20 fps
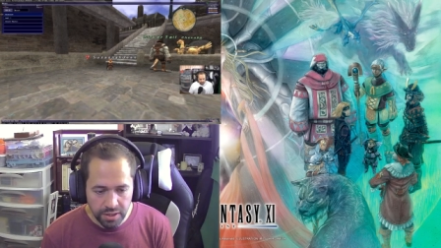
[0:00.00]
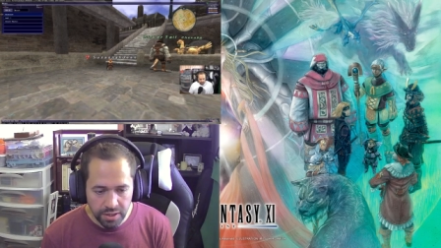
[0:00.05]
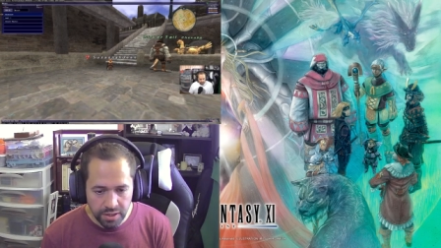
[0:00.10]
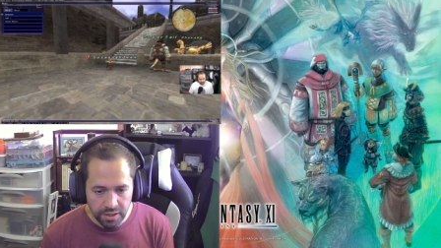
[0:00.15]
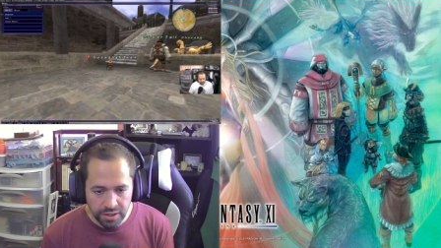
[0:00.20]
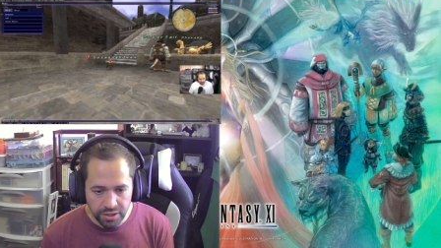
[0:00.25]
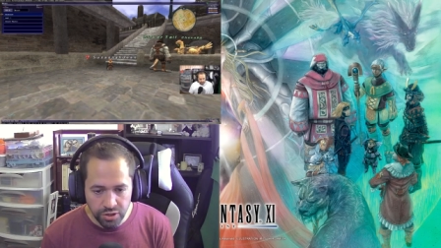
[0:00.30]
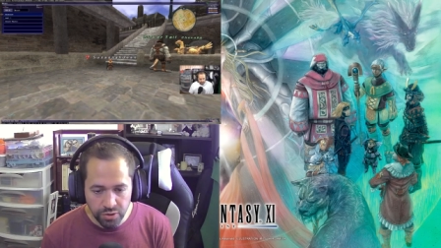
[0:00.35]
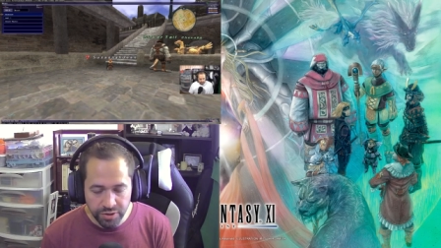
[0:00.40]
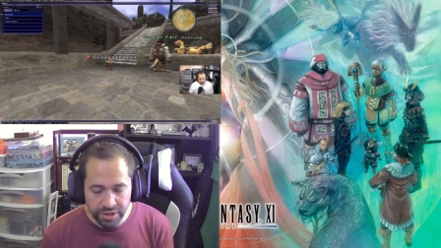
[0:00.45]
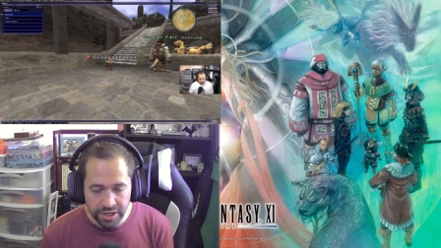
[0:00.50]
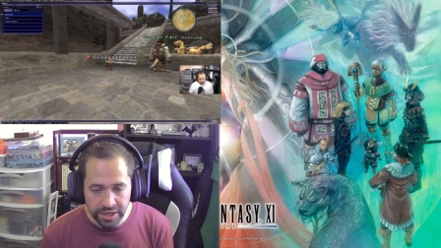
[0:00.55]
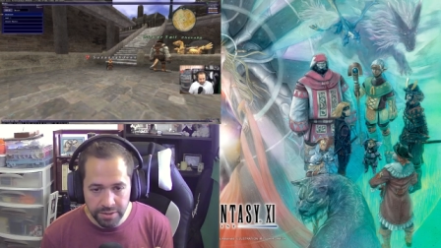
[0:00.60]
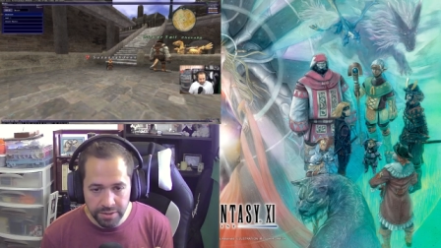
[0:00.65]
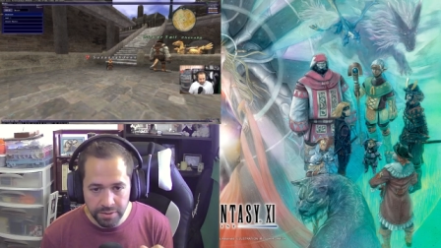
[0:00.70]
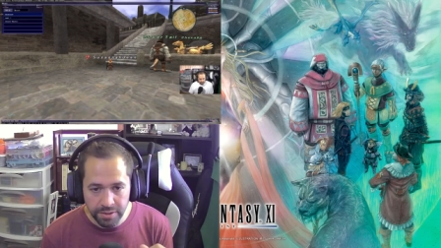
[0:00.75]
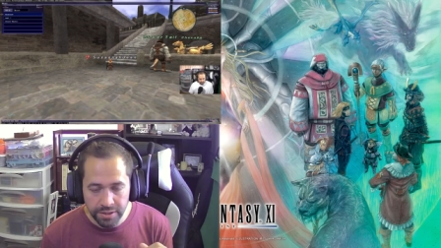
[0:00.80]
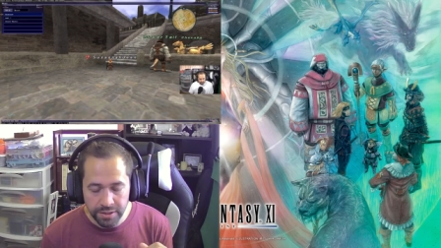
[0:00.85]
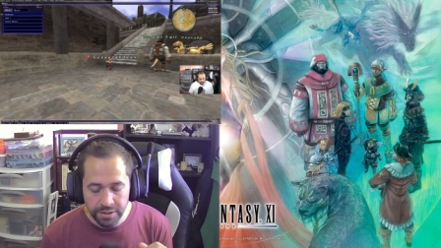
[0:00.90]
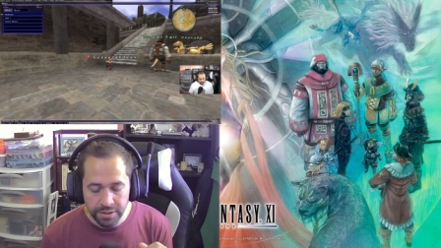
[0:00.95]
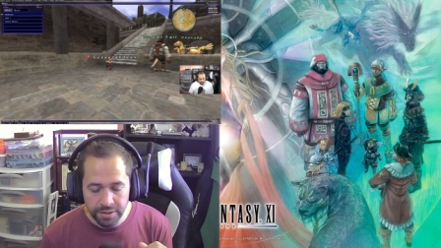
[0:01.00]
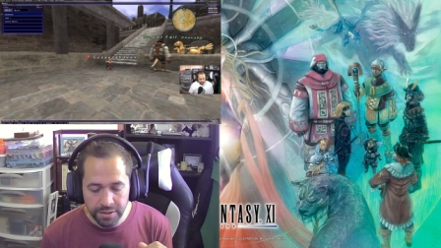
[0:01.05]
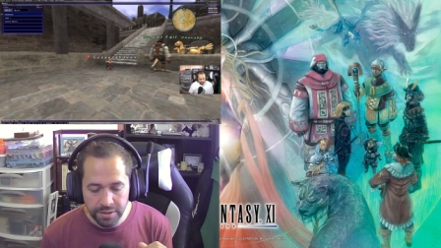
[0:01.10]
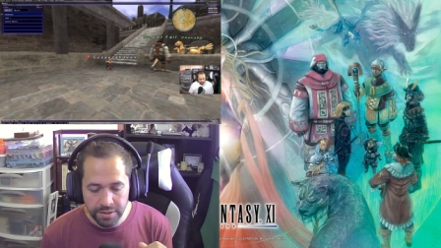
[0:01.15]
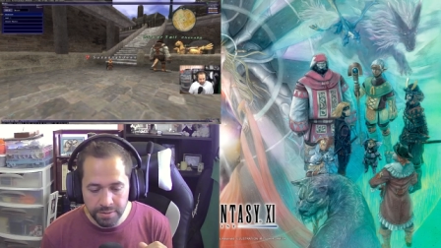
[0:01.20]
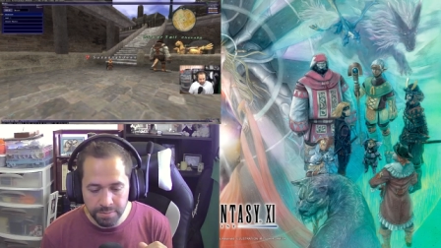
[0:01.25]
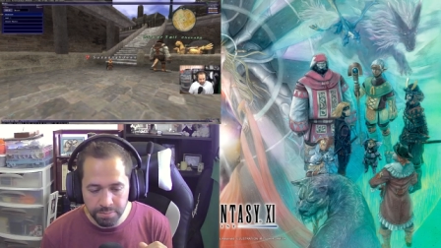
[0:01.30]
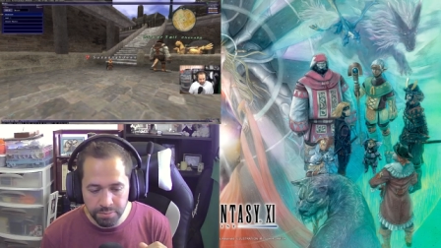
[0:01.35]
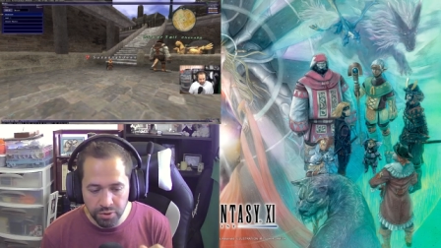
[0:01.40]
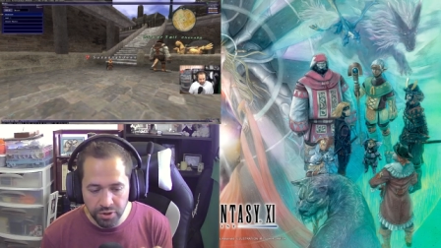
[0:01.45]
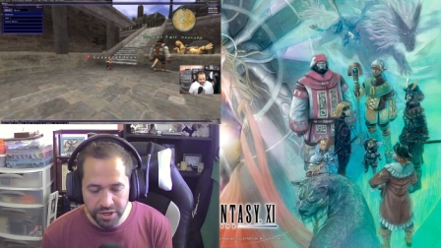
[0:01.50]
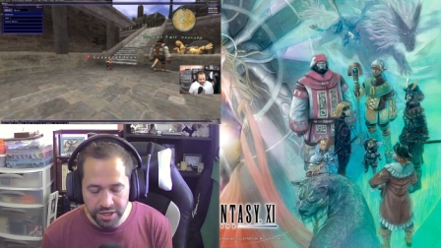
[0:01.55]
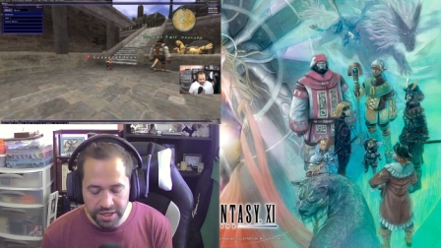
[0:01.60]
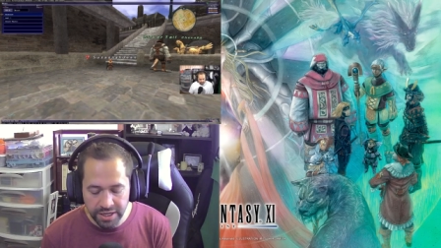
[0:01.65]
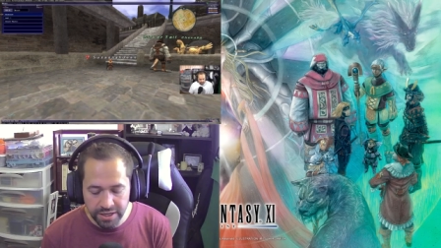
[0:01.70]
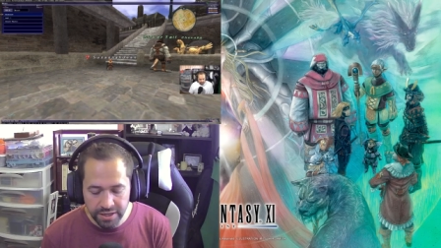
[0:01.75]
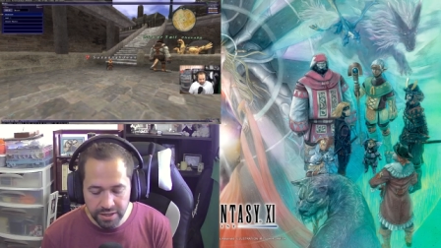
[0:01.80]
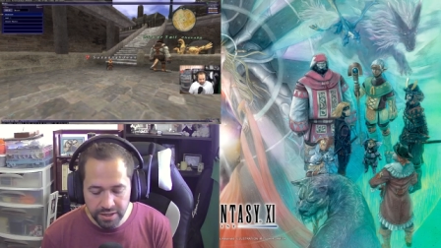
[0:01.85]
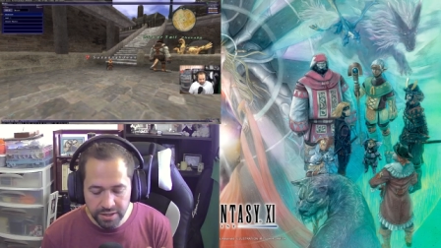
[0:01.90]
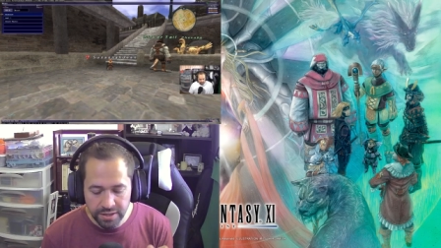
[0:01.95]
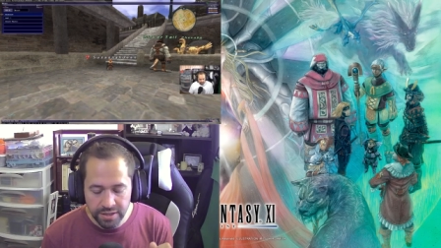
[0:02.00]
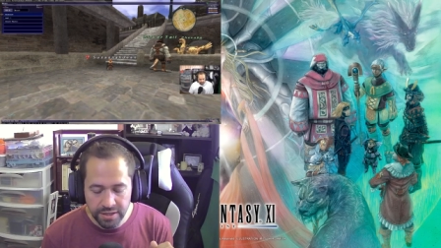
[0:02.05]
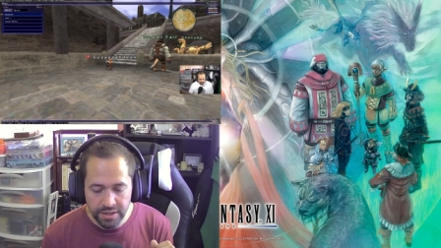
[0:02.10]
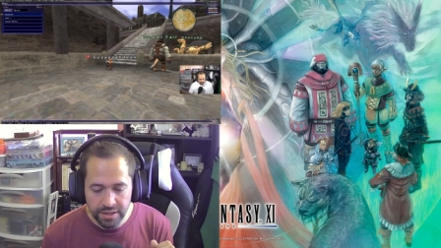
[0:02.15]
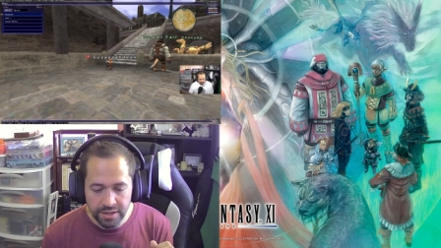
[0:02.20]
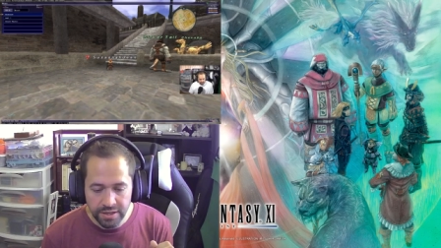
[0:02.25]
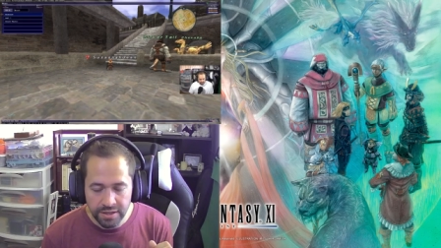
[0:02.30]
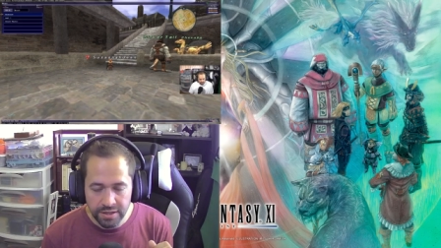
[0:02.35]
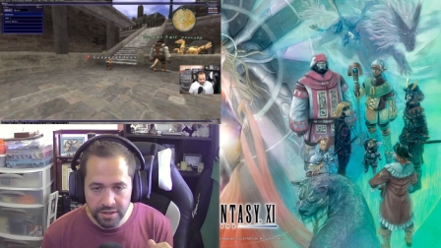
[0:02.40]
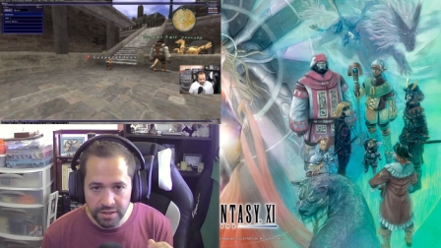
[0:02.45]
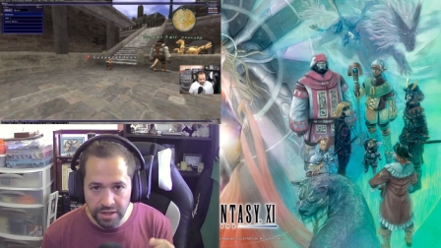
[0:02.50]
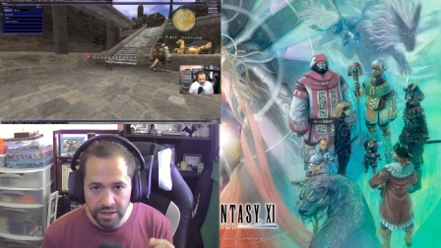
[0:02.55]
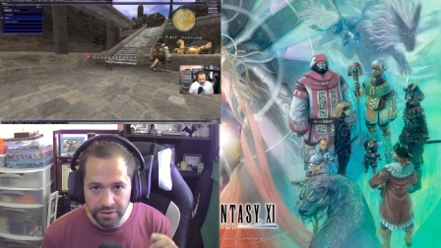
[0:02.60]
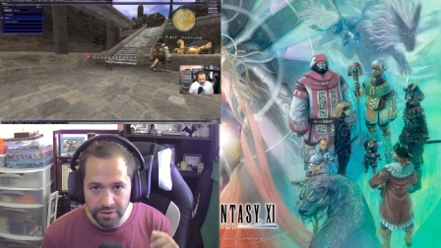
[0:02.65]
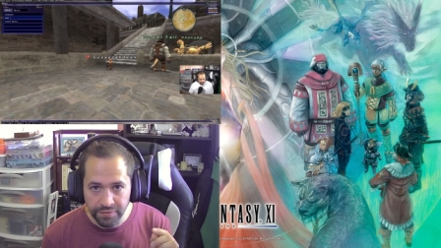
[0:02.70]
You can put in on